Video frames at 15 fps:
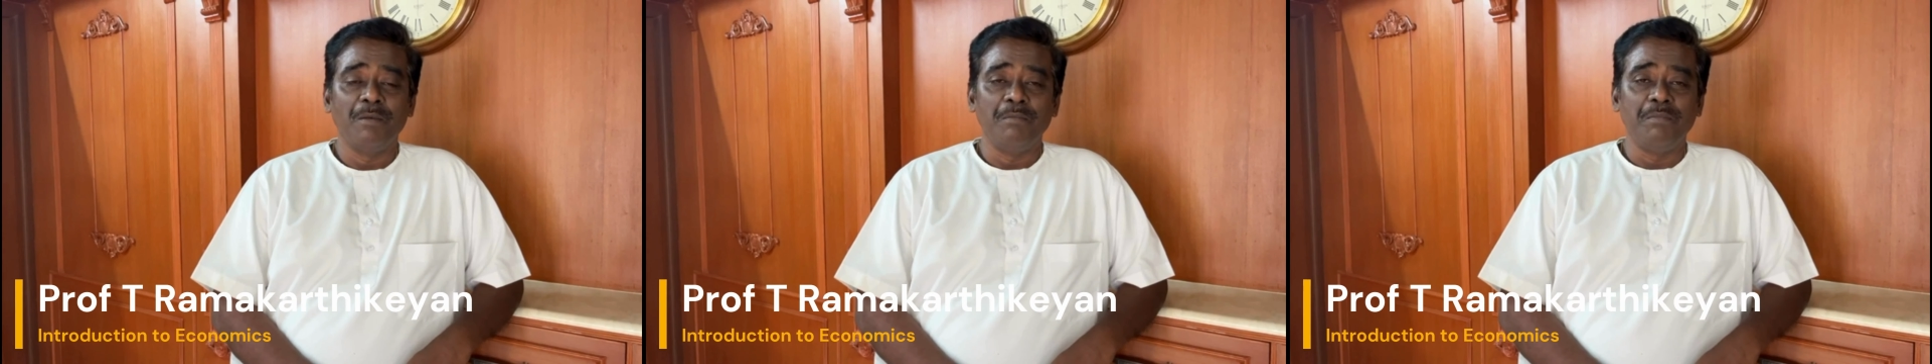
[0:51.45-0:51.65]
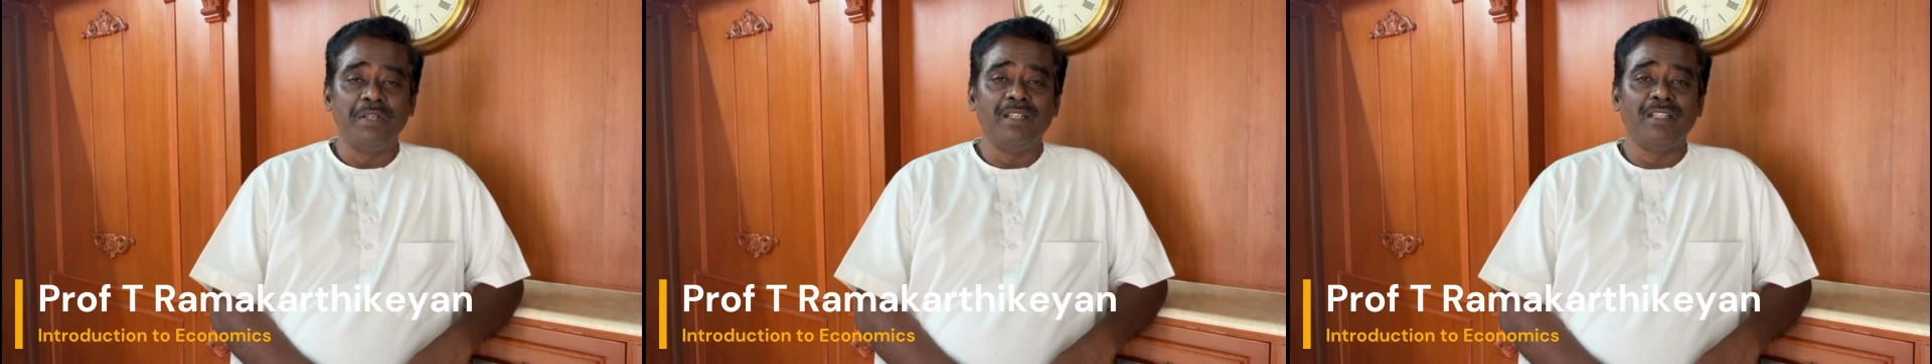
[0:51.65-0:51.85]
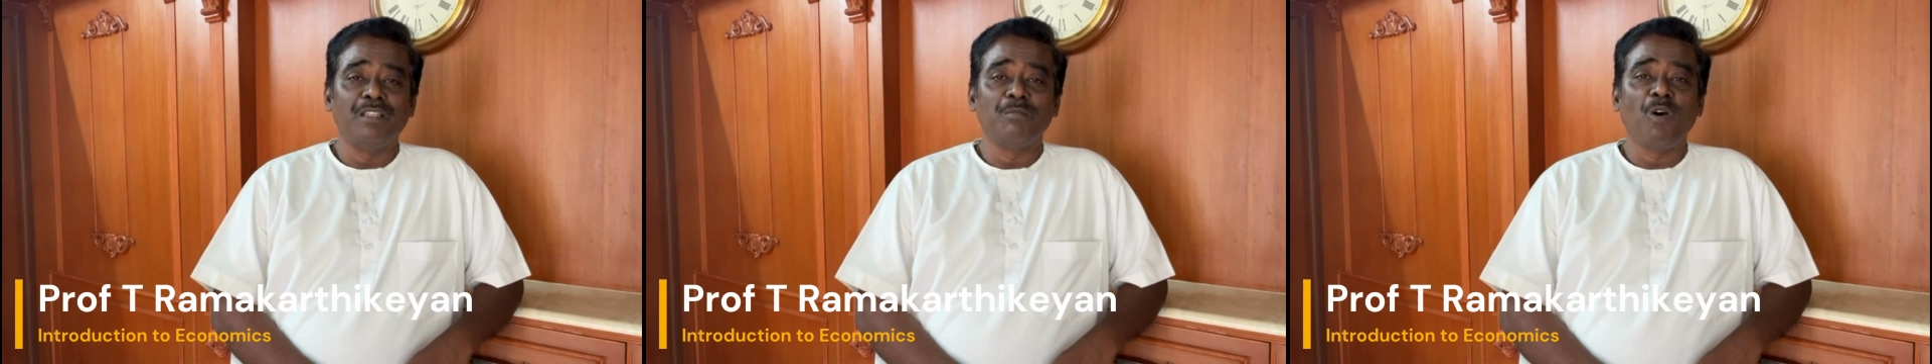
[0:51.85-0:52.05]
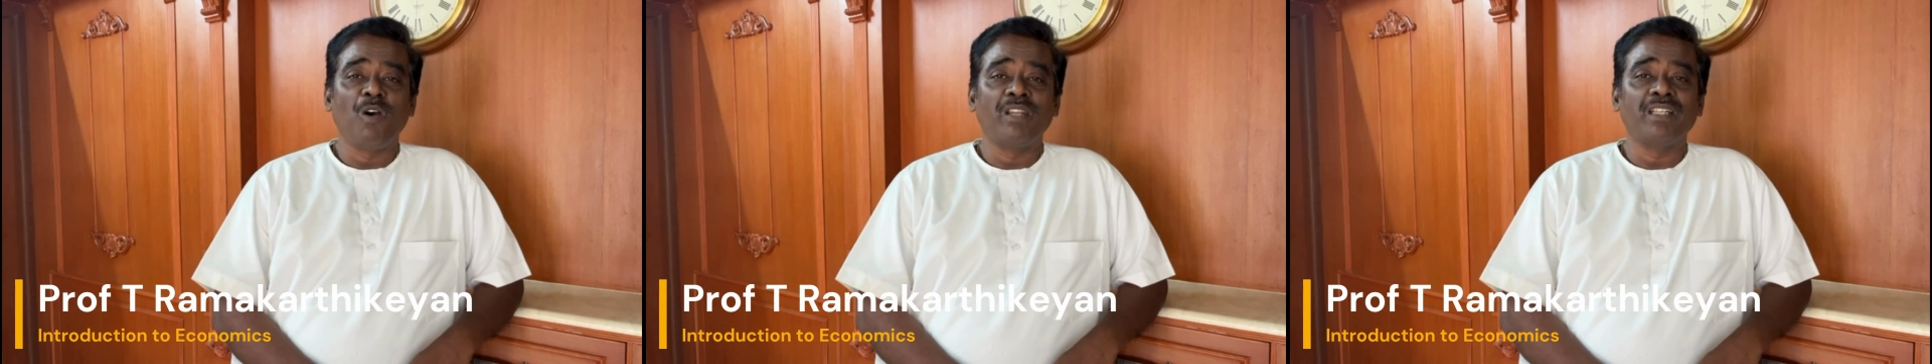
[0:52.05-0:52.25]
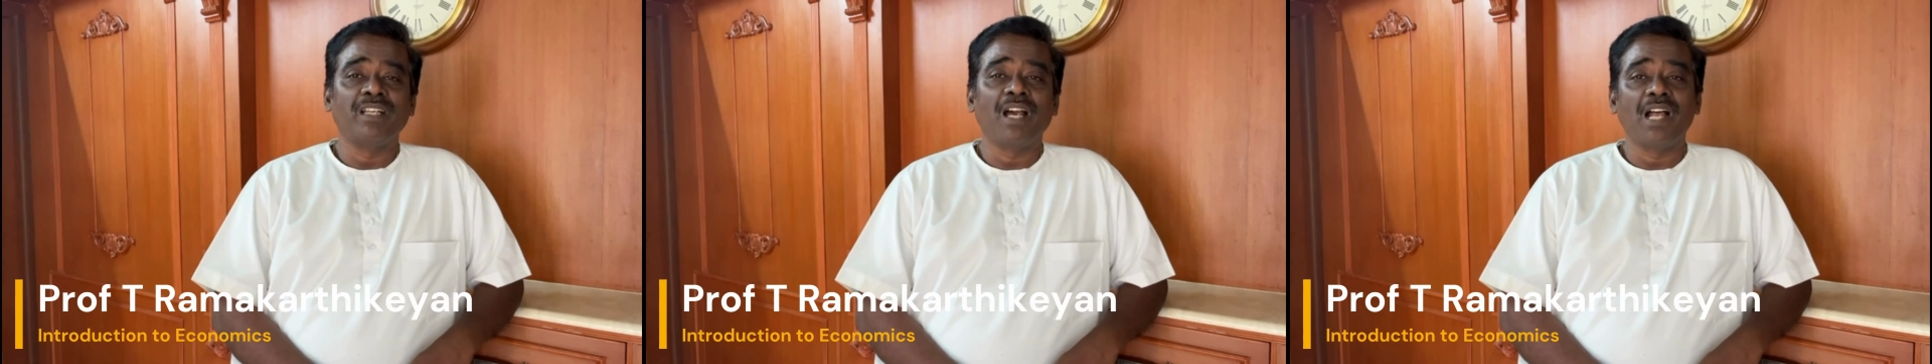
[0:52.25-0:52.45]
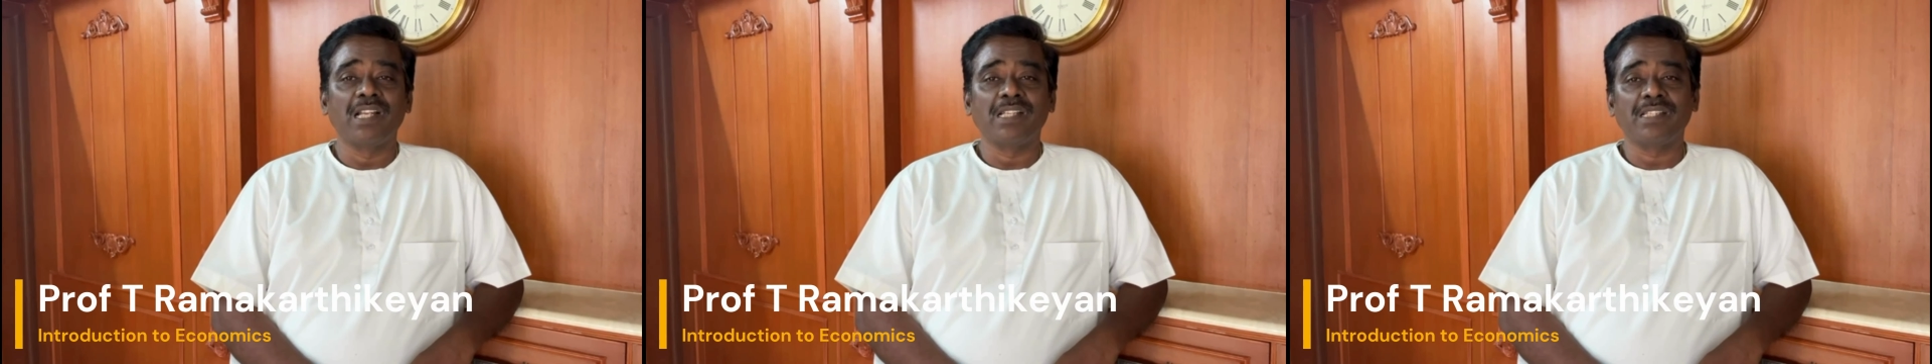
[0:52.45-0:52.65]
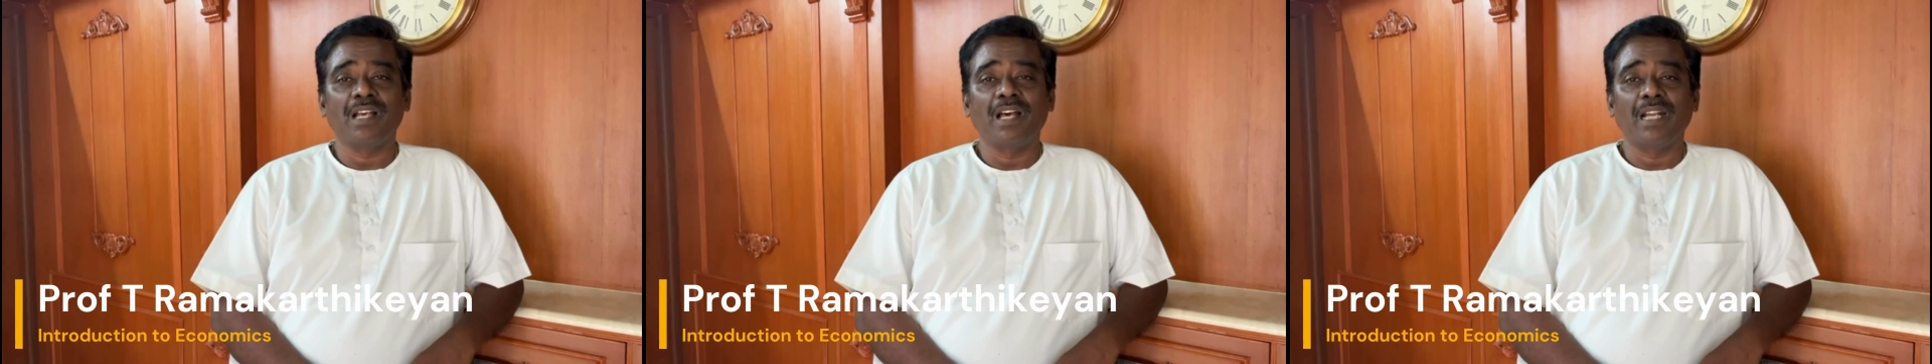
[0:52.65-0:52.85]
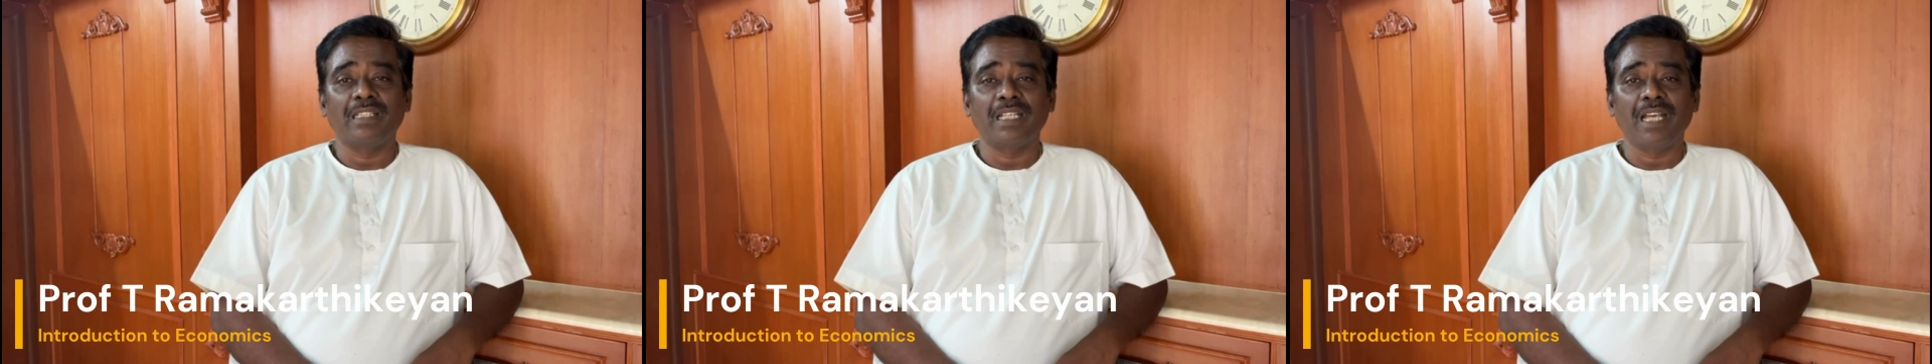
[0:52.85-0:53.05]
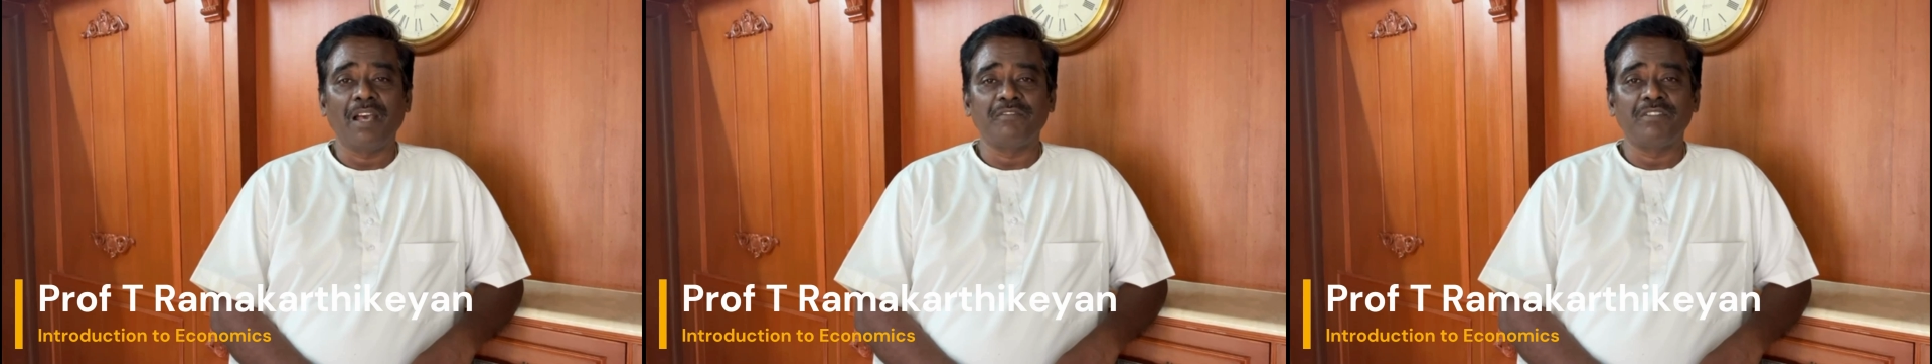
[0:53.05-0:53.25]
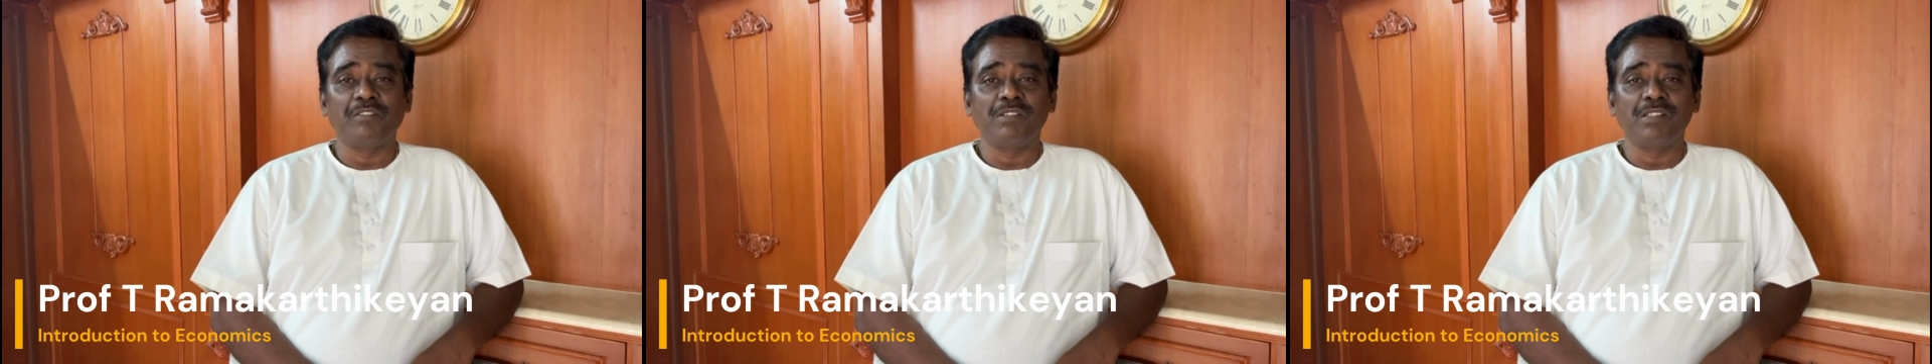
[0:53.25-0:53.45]
be it in the morning hours or in the
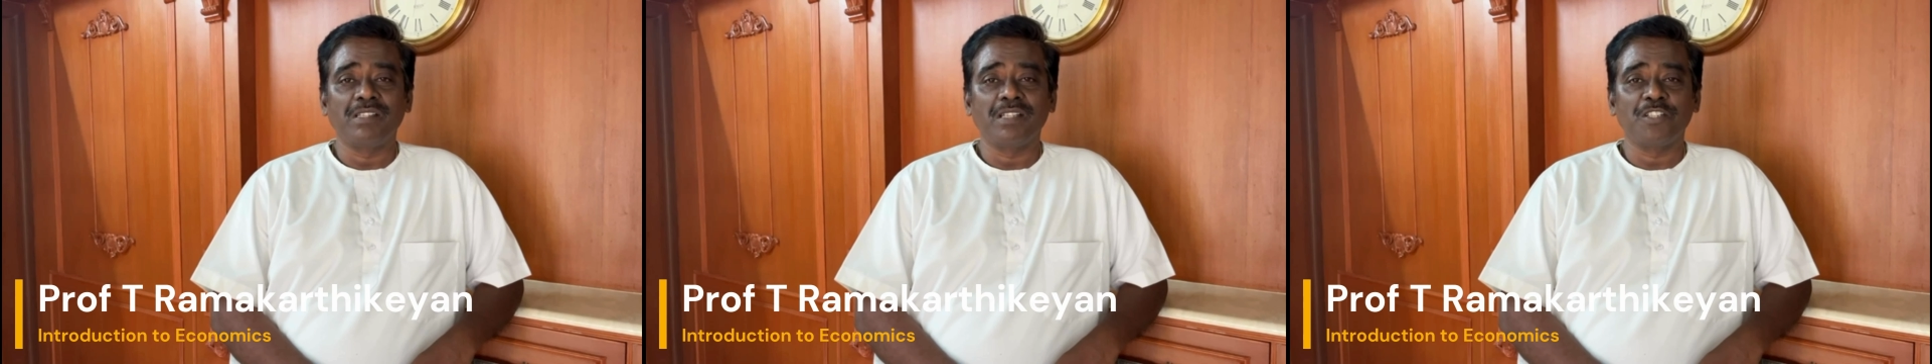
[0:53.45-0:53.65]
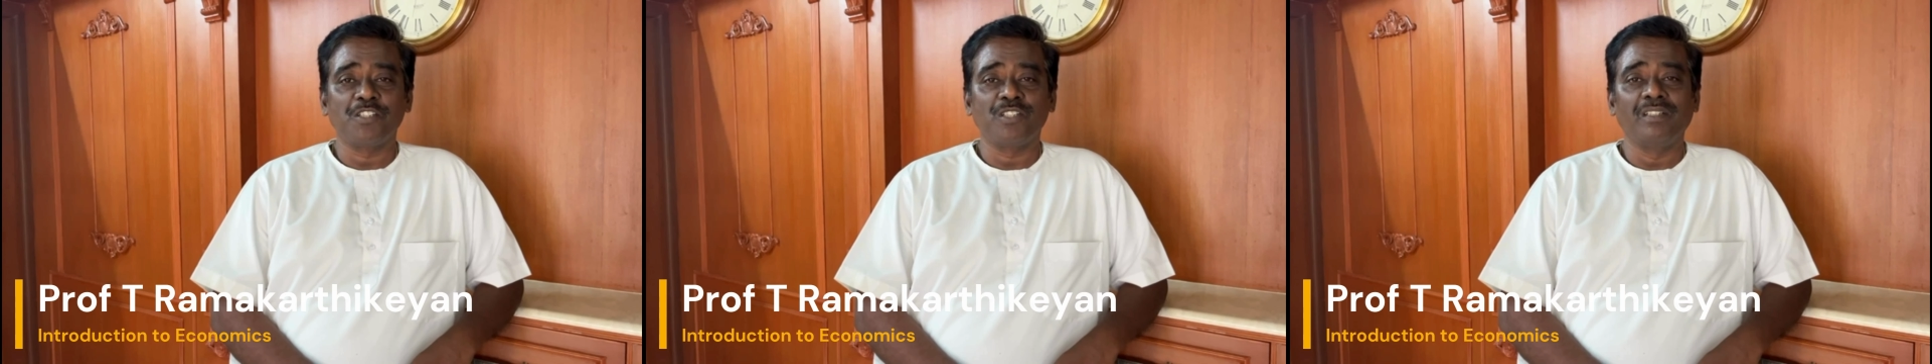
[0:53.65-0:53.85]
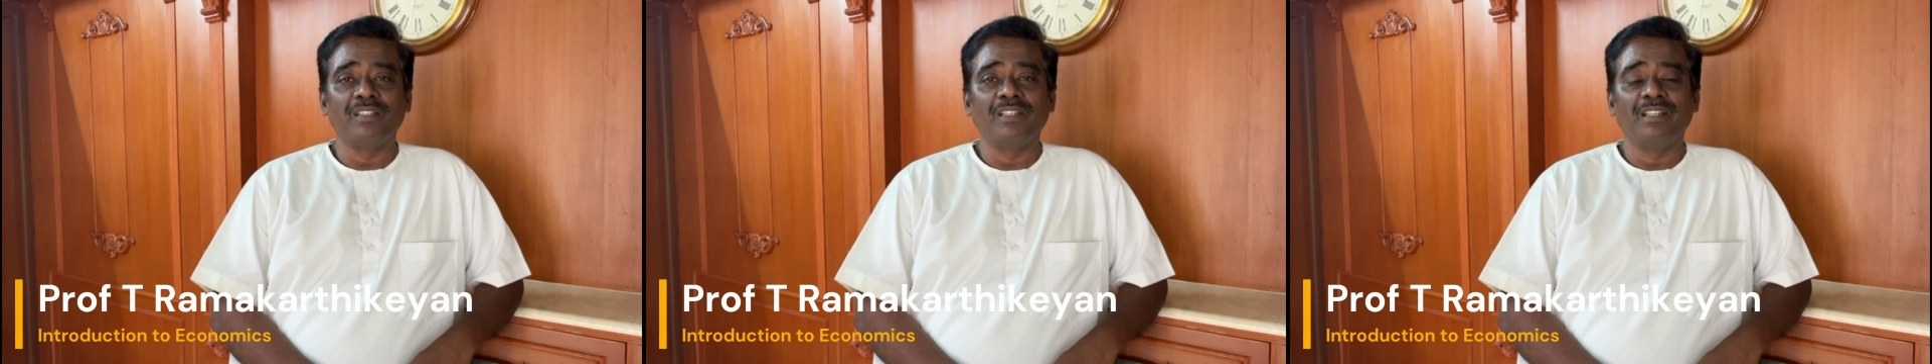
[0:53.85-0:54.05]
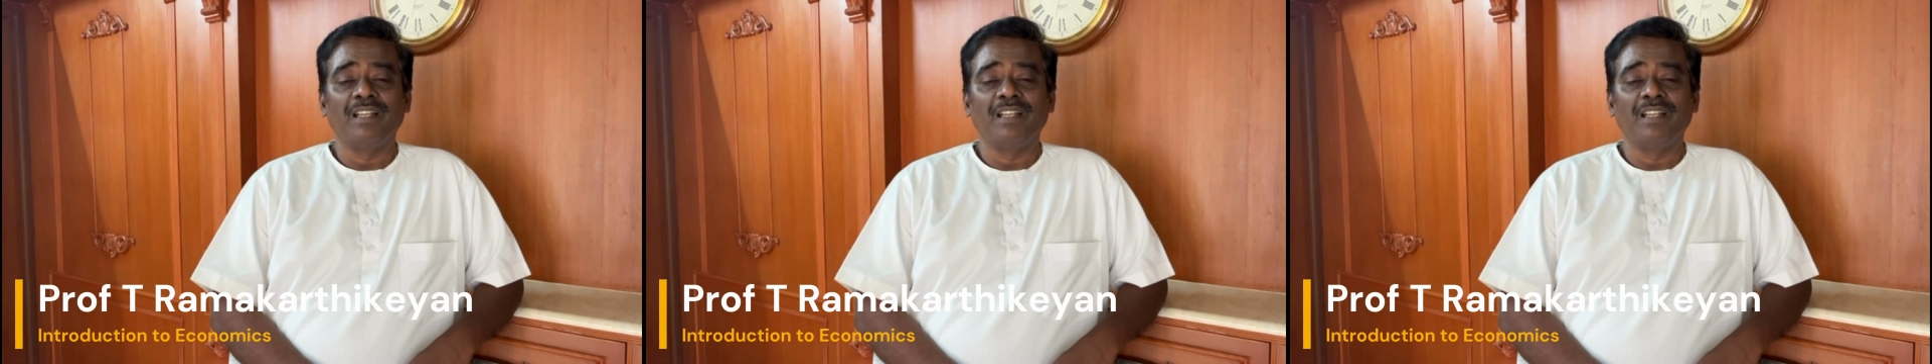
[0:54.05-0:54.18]
afternoon session.